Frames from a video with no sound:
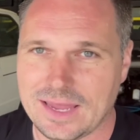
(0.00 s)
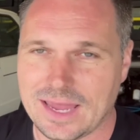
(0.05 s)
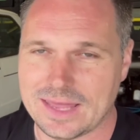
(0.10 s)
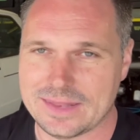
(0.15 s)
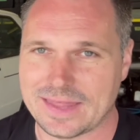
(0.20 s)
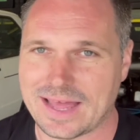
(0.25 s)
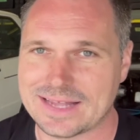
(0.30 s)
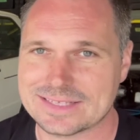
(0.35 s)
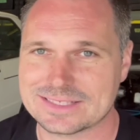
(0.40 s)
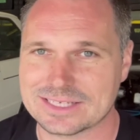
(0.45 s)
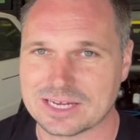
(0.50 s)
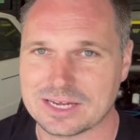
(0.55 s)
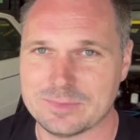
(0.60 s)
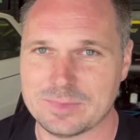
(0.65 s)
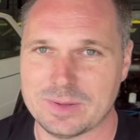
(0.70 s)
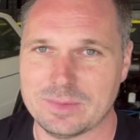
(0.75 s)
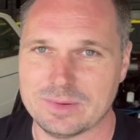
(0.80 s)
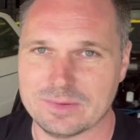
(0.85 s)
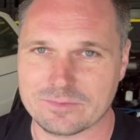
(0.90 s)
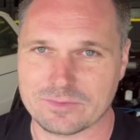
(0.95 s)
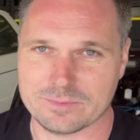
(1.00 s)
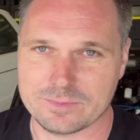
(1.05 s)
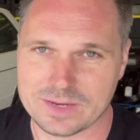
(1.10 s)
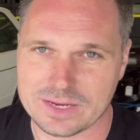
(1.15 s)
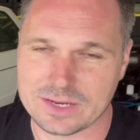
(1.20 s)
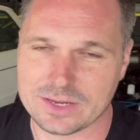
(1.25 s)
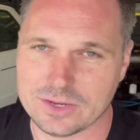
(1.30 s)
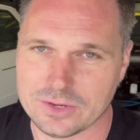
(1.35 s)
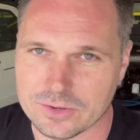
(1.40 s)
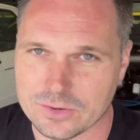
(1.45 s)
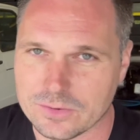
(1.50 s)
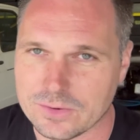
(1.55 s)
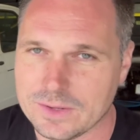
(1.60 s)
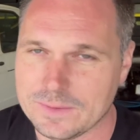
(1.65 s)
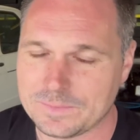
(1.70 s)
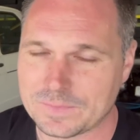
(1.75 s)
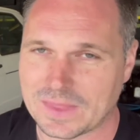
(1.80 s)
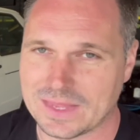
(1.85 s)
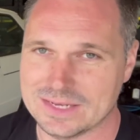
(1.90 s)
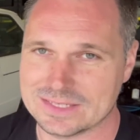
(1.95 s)
And that's a commitment from me to you,
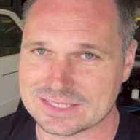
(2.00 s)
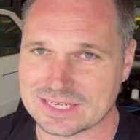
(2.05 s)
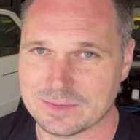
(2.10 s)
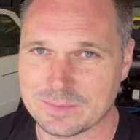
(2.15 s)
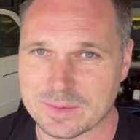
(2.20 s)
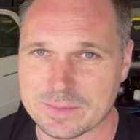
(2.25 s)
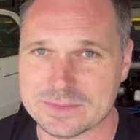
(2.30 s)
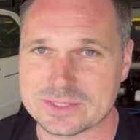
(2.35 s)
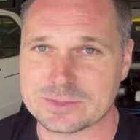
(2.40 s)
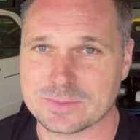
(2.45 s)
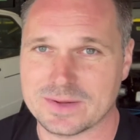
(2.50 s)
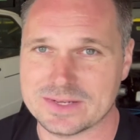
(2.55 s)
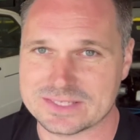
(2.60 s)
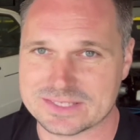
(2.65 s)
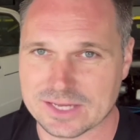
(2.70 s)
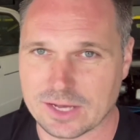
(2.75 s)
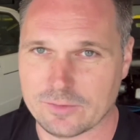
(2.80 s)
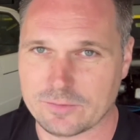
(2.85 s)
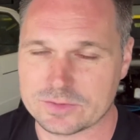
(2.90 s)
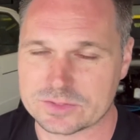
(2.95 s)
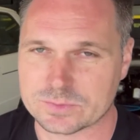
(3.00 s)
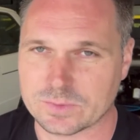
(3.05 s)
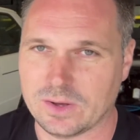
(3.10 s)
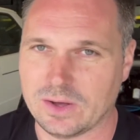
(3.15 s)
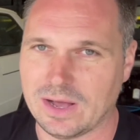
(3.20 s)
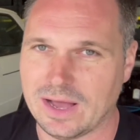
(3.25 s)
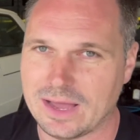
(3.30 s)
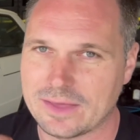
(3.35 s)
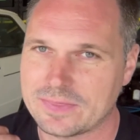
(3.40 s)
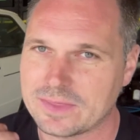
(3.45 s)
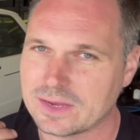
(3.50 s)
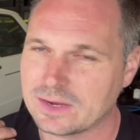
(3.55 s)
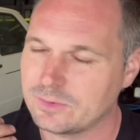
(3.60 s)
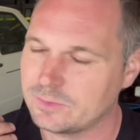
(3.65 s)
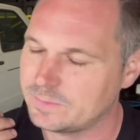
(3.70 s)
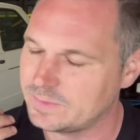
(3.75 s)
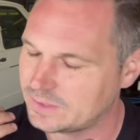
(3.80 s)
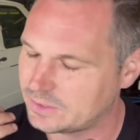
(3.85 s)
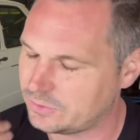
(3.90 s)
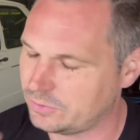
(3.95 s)
and it's a commitment to myself as well. I think it
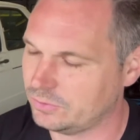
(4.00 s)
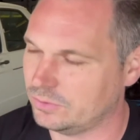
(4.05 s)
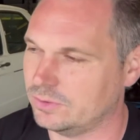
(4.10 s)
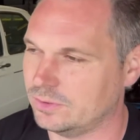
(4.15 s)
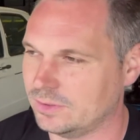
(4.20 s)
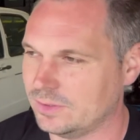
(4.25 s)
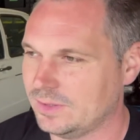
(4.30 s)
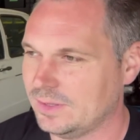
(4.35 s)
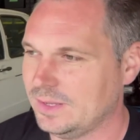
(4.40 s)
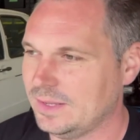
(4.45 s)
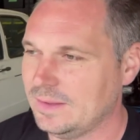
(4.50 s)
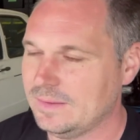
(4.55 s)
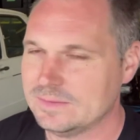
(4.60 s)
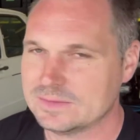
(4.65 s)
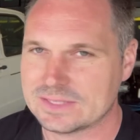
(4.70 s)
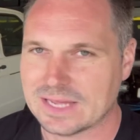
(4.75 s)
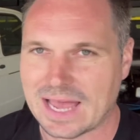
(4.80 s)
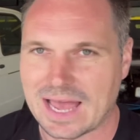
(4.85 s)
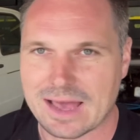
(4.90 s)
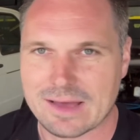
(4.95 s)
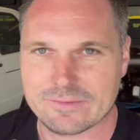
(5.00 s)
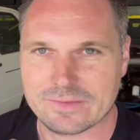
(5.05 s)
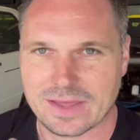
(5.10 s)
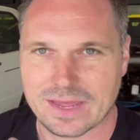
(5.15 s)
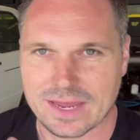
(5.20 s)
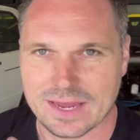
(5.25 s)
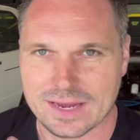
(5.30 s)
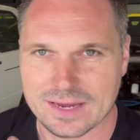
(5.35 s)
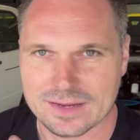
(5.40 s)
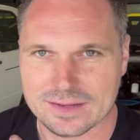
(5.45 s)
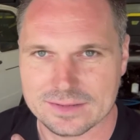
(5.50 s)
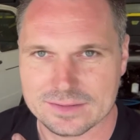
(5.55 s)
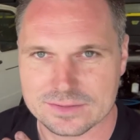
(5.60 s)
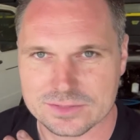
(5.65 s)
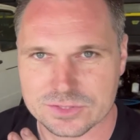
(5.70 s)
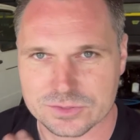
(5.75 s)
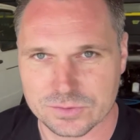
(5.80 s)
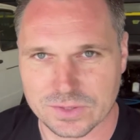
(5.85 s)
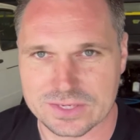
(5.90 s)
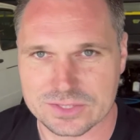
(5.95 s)
would be cool to have a
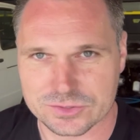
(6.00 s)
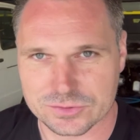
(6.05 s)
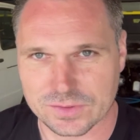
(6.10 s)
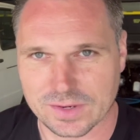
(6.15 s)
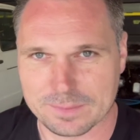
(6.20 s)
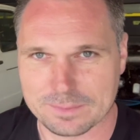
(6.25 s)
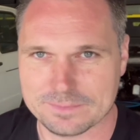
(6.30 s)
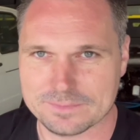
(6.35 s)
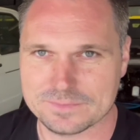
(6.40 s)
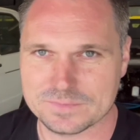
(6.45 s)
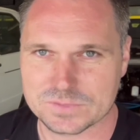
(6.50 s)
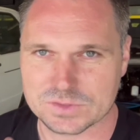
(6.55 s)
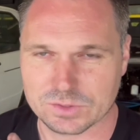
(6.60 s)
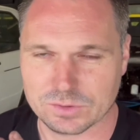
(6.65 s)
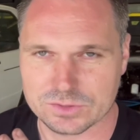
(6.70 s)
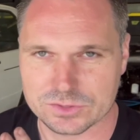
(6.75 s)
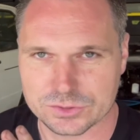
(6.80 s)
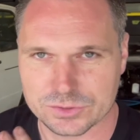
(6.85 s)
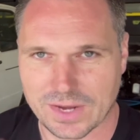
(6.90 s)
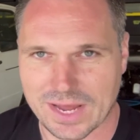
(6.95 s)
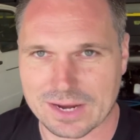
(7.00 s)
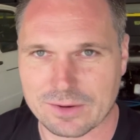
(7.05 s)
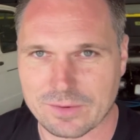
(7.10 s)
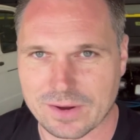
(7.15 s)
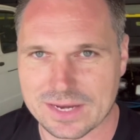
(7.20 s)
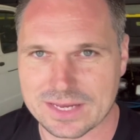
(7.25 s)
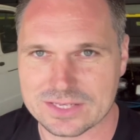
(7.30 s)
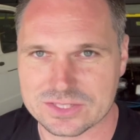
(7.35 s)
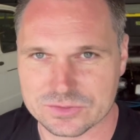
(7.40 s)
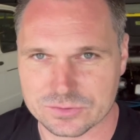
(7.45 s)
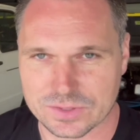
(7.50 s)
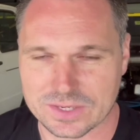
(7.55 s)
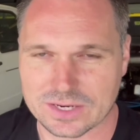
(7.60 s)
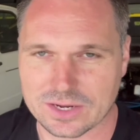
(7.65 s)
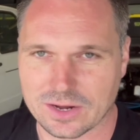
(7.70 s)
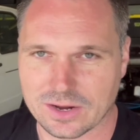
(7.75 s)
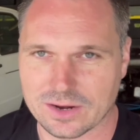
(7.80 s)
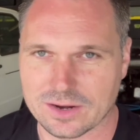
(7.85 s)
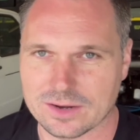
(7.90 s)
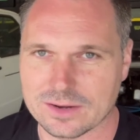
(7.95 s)
street strip, so a drag-ready street
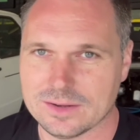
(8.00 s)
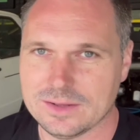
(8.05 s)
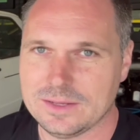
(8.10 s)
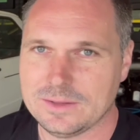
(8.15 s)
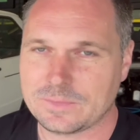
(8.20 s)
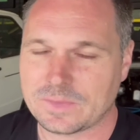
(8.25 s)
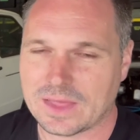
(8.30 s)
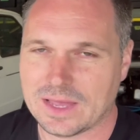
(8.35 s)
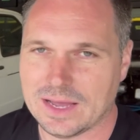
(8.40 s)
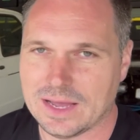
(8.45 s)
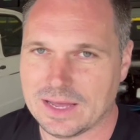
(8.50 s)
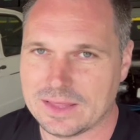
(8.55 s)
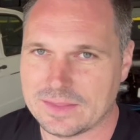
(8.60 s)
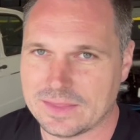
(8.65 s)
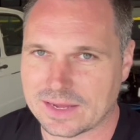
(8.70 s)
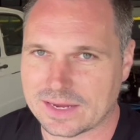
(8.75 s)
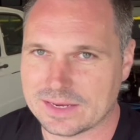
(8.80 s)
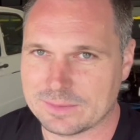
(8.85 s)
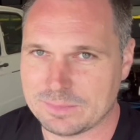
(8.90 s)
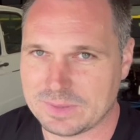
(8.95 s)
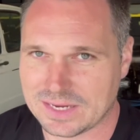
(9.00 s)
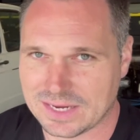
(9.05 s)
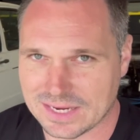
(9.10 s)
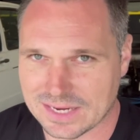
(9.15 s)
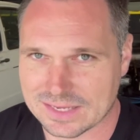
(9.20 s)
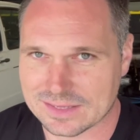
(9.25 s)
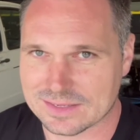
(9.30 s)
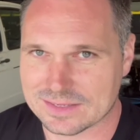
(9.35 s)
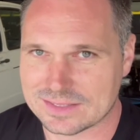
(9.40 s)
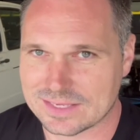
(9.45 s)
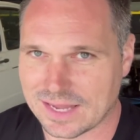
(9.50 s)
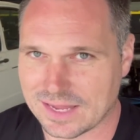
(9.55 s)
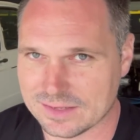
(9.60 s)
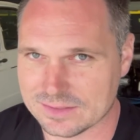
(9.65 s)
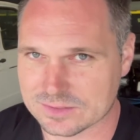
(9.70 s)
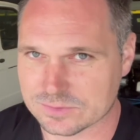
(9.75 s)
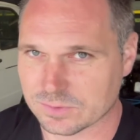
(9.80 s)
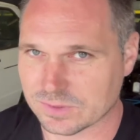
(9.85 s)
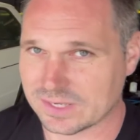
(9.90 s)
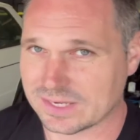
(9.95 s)
car that can be in the
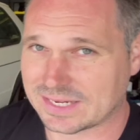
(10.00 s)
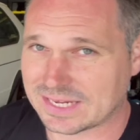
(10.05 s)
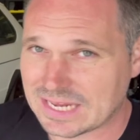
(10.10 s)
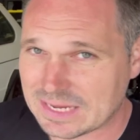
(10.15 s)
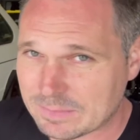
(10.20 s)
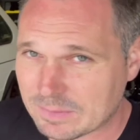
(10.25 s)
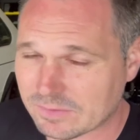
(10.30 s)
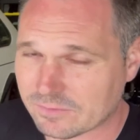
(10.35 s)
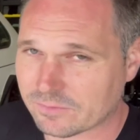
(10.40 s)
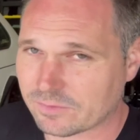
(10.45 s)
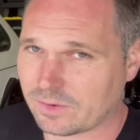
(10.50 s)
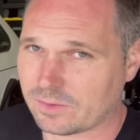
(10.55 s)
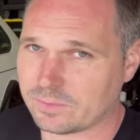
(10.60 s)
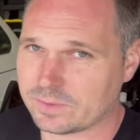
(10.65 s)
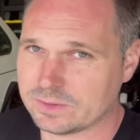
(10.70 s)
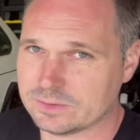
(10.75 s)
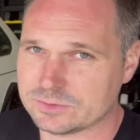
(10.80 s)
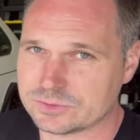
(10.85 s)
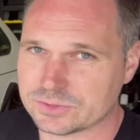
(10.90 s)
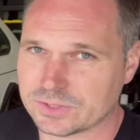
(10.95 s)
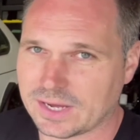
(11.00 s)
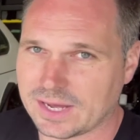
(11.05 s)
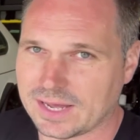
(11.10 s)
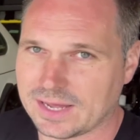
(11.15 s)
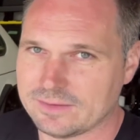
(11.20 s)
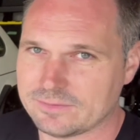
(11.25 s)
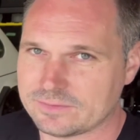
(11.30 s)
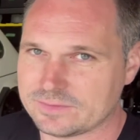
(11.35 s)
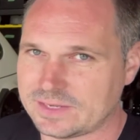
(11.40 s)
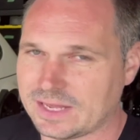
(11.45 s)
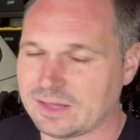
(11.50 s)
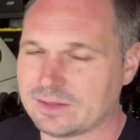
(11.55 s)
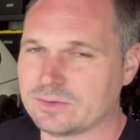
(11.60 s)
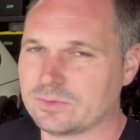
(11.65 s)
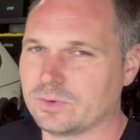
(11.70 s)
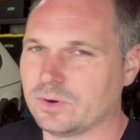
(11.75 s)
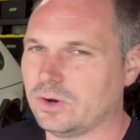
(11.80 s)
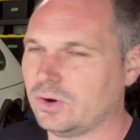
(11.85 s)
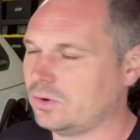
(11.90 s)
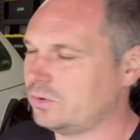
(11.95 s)
10s. We're going to keep it front-wheel drive. Down the
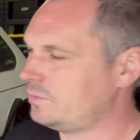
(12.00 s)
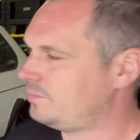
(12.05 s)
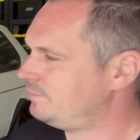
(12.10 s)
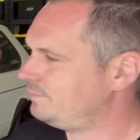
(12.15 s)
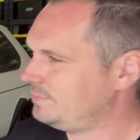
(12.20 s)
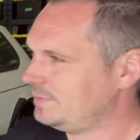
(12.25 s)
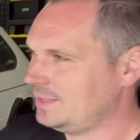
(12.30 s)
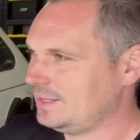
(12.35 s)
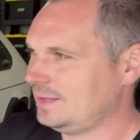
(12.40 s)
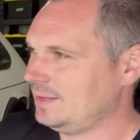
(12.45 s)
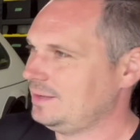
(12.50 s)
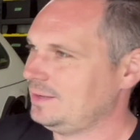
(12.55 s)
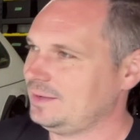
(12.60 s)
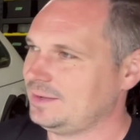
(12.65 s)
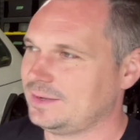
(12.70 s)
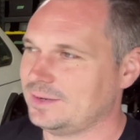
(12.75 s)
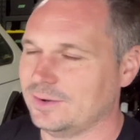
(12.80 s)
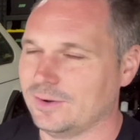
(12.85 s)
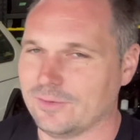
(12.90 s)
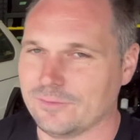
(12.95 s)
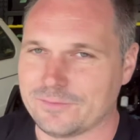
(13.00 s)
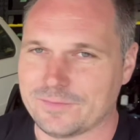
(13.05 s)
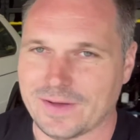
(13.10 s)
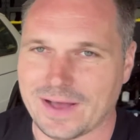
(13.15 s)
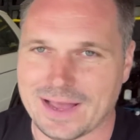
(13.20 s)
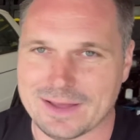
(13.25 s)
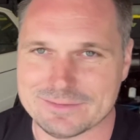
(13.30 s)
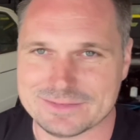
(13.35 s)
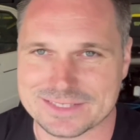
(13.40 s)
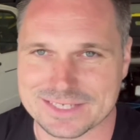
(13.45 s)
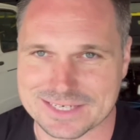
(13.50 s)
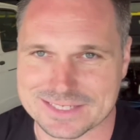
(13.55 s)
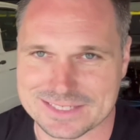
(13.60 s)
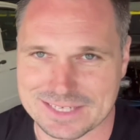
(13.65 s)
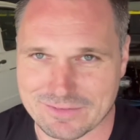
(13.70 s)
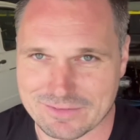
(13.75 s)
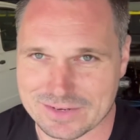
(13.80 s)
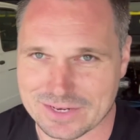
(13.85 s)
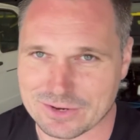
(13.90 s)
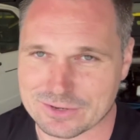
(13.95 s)
road, you know, 5, 6,
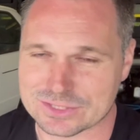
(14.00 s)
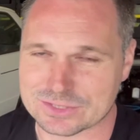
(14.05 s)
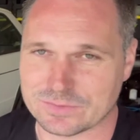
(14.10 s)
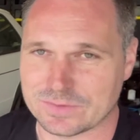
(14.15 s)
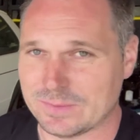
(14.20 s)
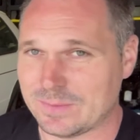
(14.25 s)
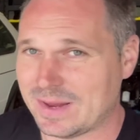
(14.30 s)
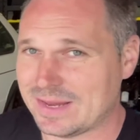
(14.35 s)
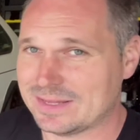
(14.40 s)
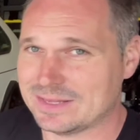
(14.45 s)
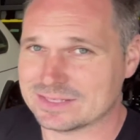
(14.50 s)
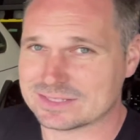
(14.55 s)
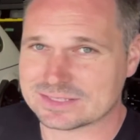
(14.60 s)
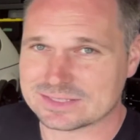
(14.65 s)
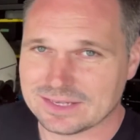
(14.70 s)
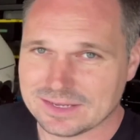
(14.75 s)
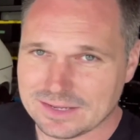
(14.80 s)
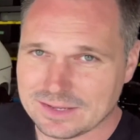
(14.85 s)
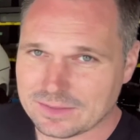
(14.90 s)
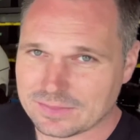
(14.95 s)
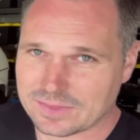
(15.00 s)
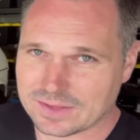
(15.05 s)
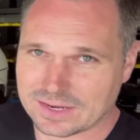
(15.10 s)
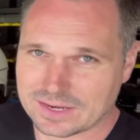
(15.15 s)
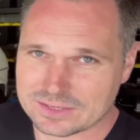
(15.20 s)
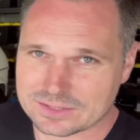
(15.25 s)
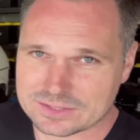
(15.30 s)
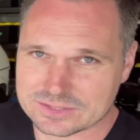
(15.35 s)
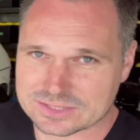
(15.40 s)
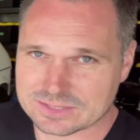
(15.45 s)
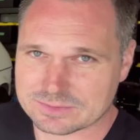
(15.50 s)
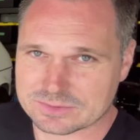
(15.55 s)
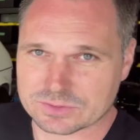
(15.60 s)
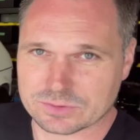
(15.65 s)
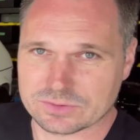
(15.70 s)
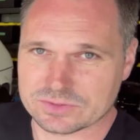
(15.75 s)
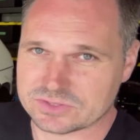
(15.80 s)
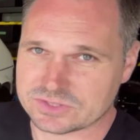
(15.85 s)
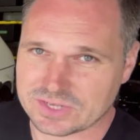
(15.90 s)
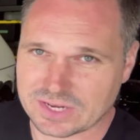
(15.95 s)
7 years, if we made this thing into some
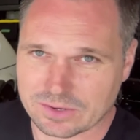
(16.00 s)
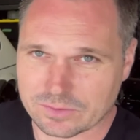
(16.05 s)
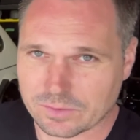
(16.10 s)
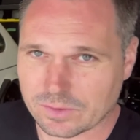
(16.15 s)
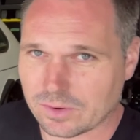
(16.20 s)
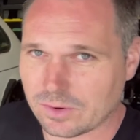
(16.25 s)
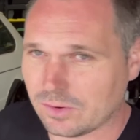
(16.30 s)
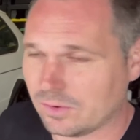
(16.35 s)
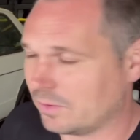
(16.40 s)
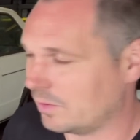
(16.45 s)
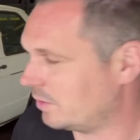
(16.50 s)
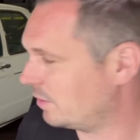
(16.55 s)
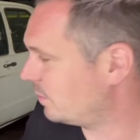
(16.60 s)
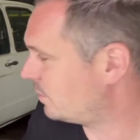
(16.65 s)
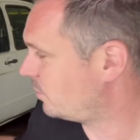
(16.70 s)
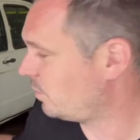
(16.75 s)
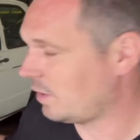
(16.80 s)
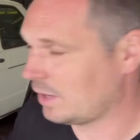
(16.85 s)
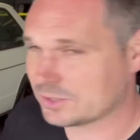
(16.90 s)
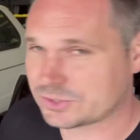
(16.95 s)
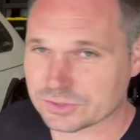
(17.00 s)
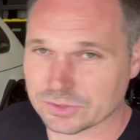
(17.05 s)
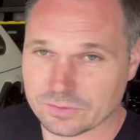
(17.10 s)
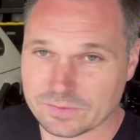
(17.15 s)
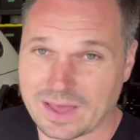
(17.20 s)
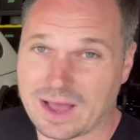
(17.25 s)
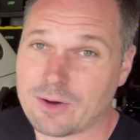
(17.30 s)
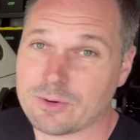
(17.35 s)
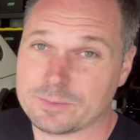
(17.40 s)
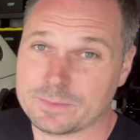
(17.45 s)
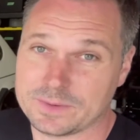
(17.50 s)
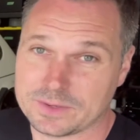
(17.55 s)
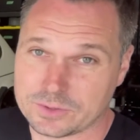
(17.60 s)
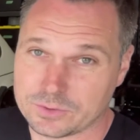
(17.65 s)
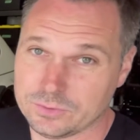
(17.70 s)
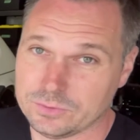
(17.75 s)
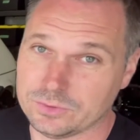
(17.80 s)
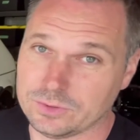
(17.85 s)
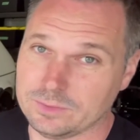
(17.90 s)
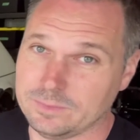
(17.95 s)
sort of synchro or quattro, that would be
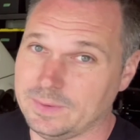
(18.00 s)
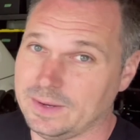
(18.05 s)
cool.